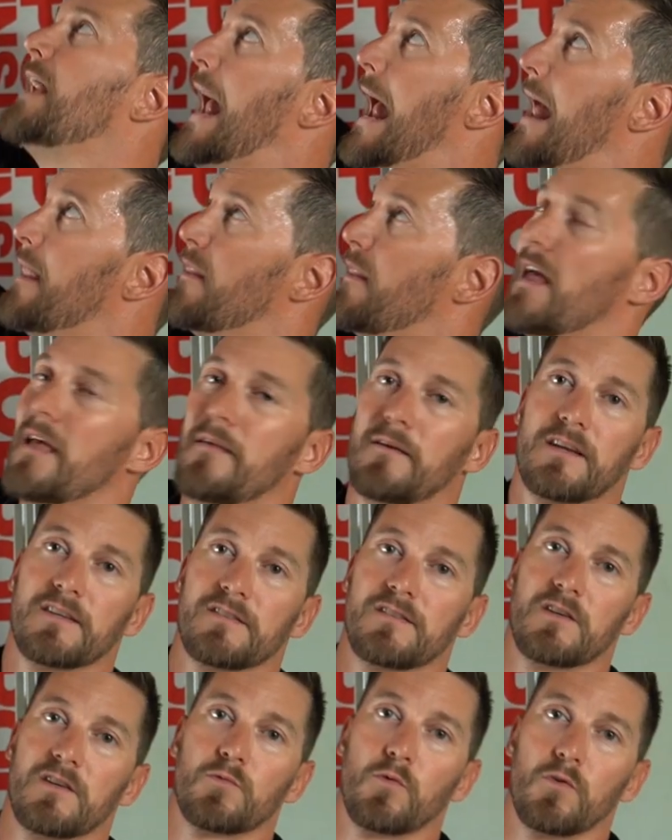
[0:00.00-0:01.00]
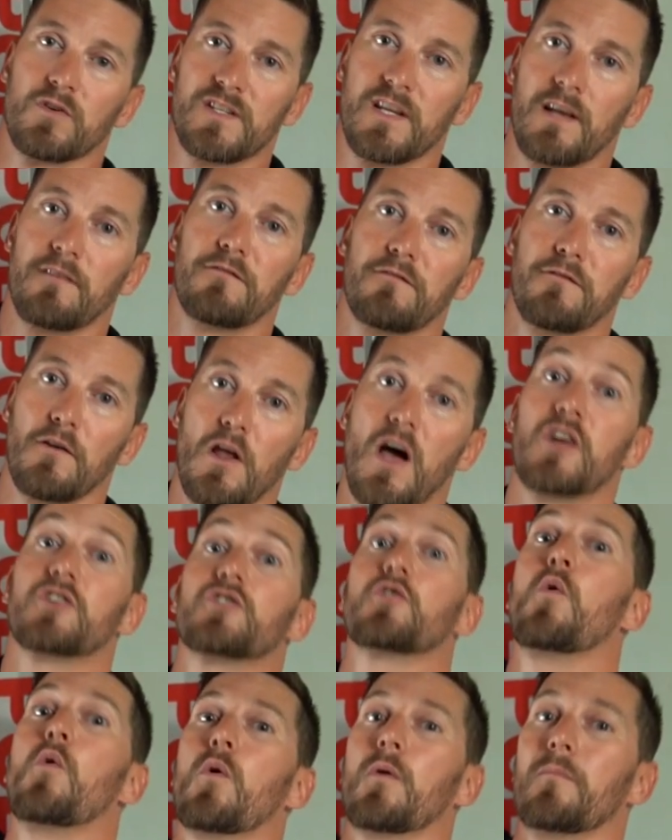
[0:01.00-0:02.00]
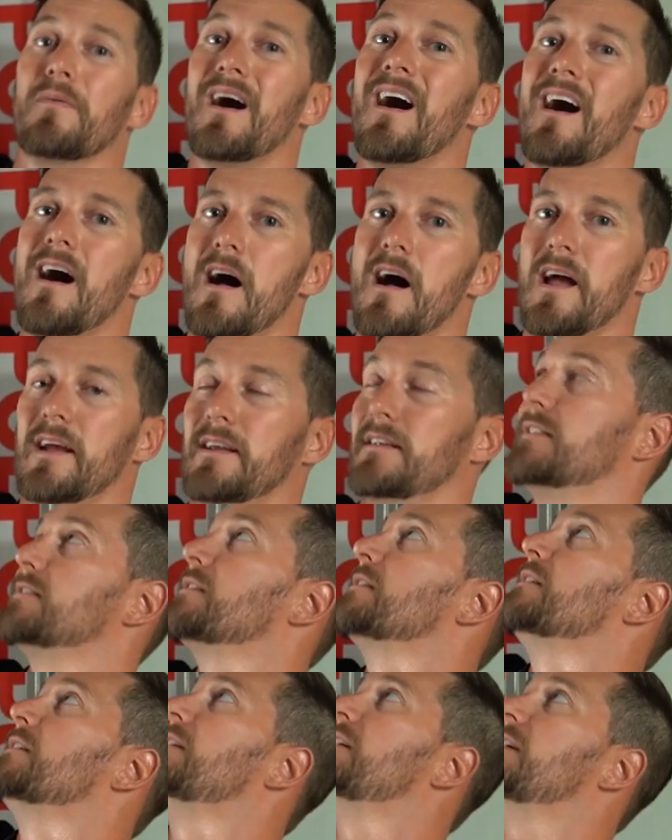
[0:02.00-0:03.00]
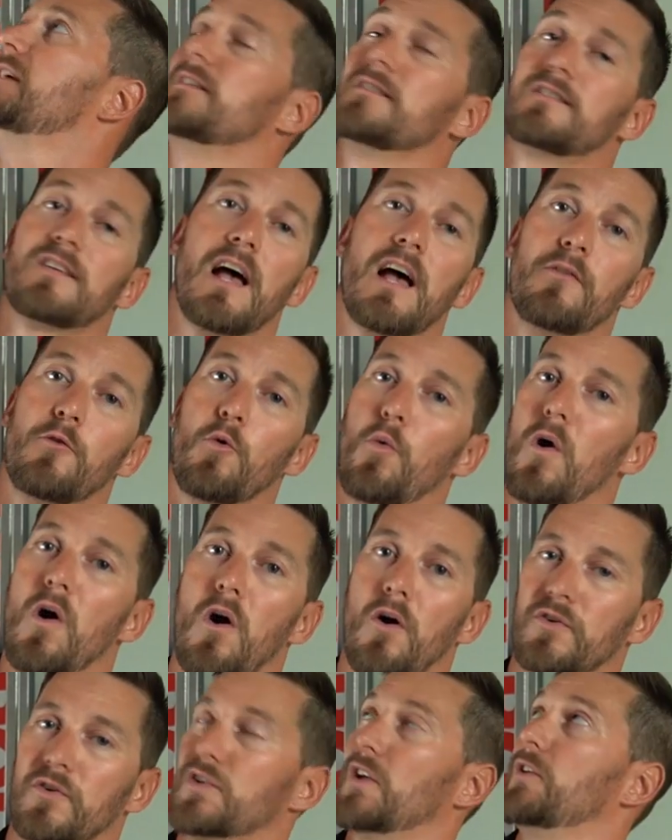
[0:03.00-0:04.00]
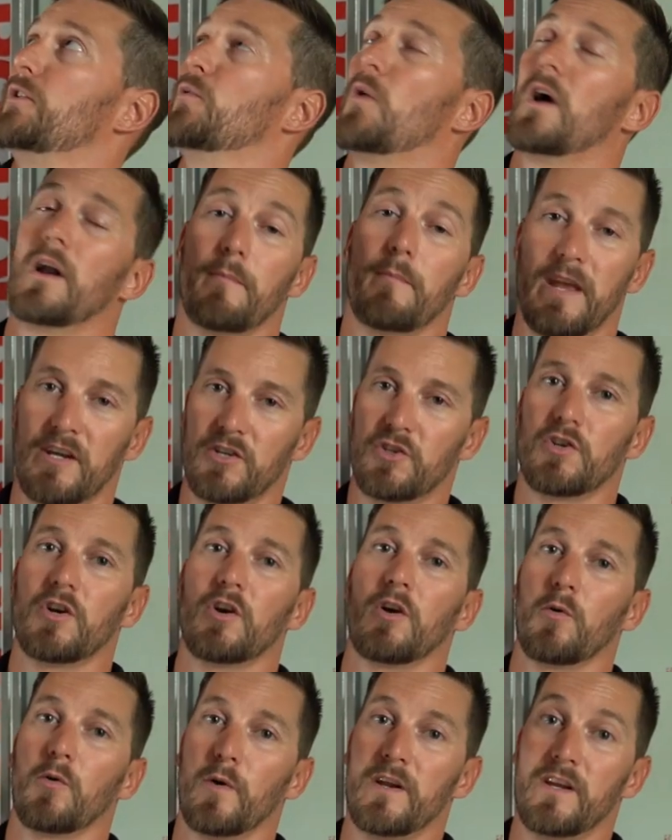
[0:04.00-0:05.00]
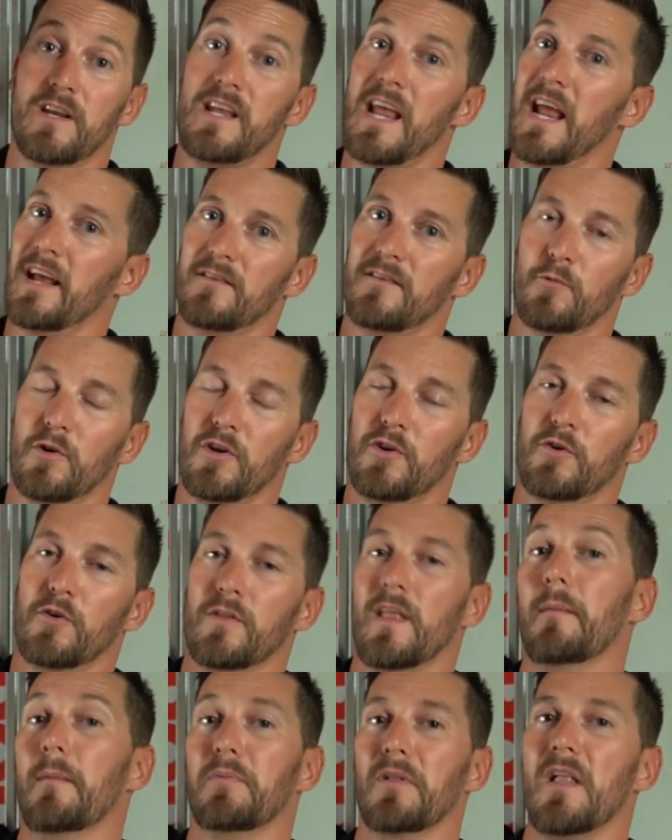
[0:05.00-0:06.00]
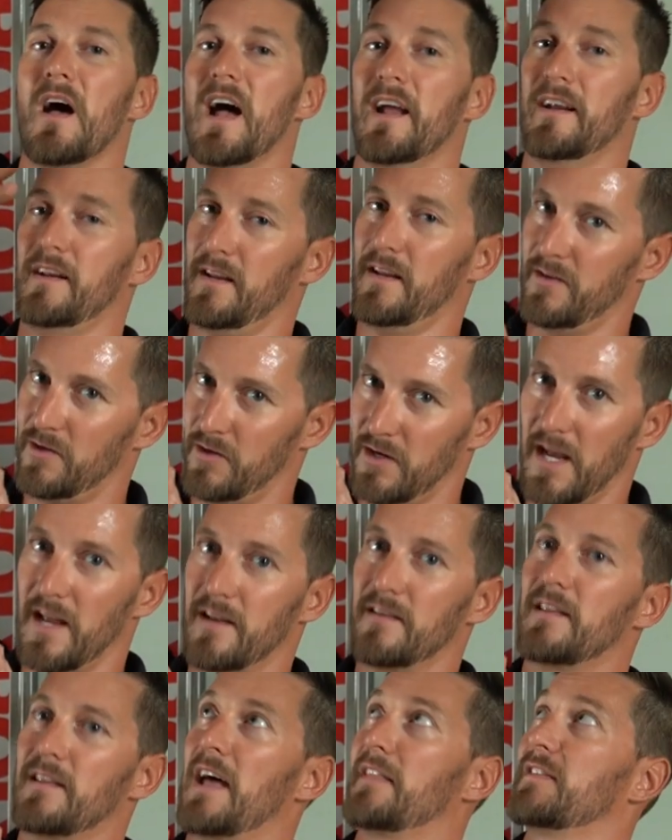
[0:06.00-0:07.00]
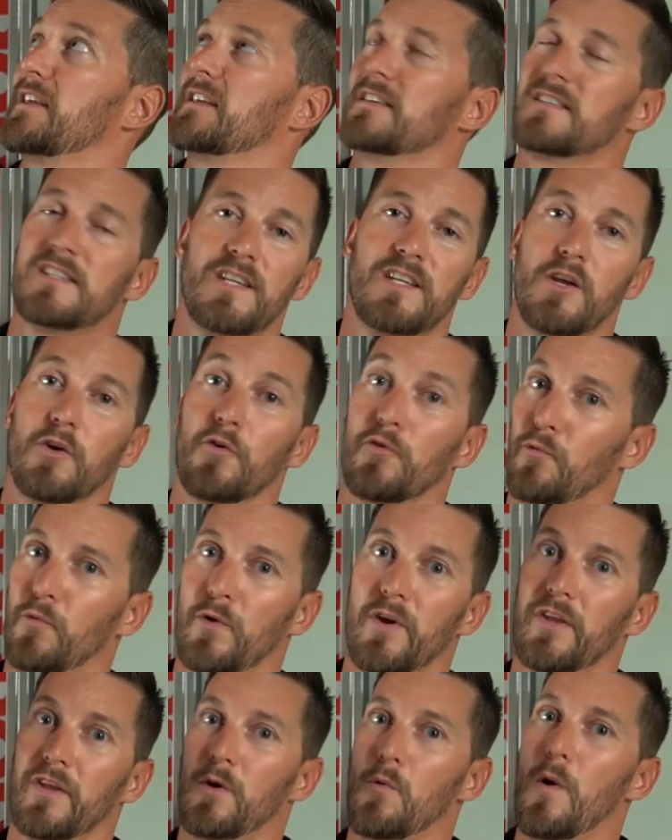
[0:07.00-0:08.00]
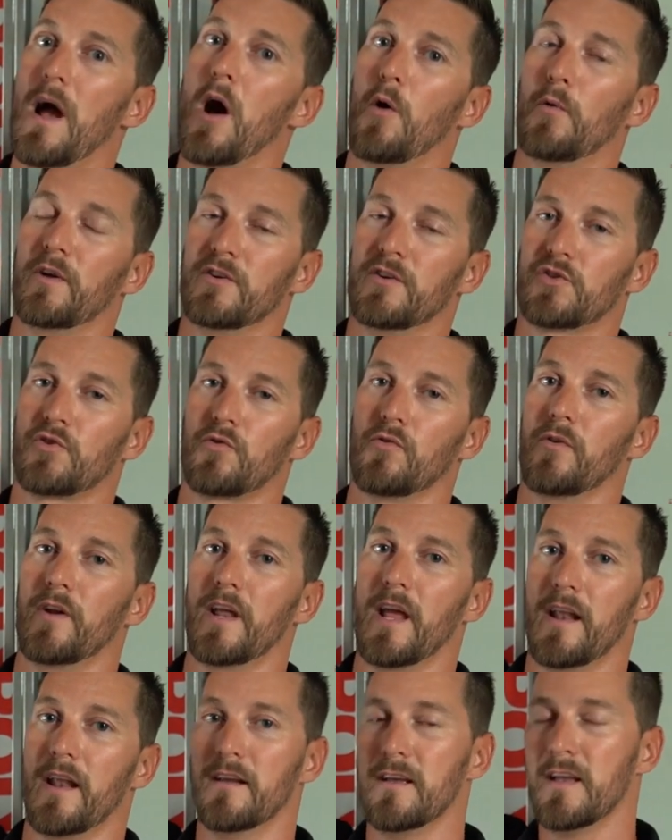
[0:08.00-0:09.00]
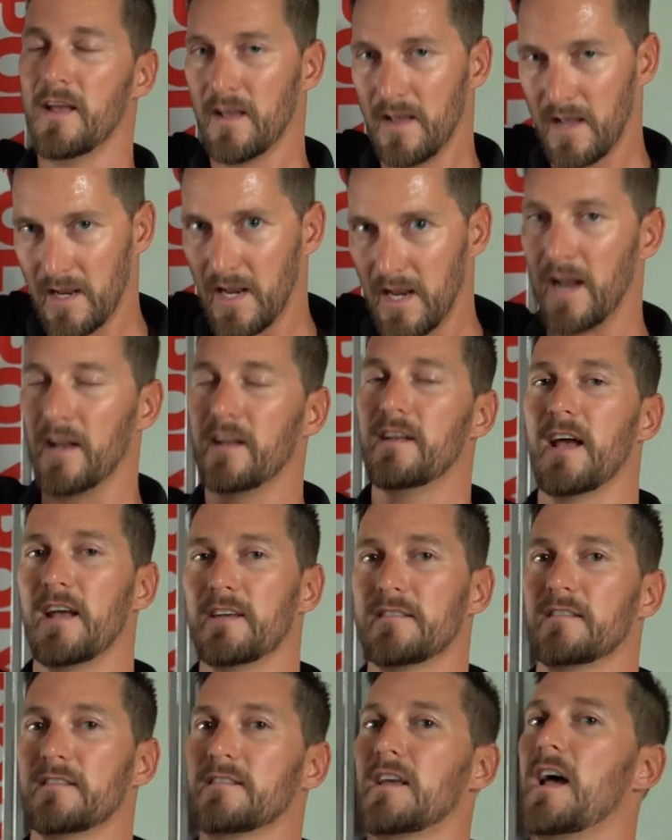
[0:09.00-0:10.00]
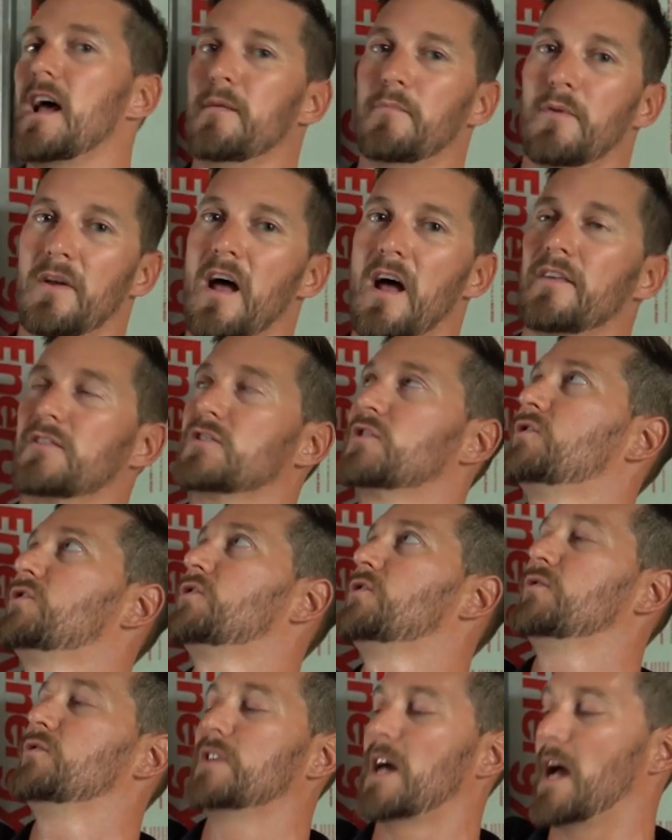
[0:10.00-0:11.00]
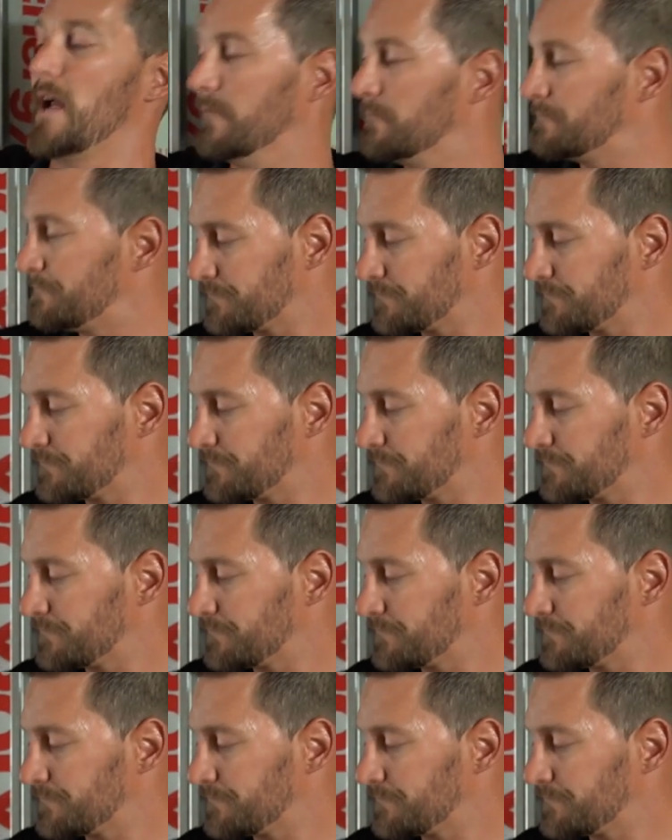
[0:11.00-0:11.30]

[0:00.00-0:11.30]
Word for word: and because this will sit flush or behind inside the wall. So you wanna make sure when you're doing that blind, you get that thing sealed really well when you screw it in. Get it nice and tight, but not too tight.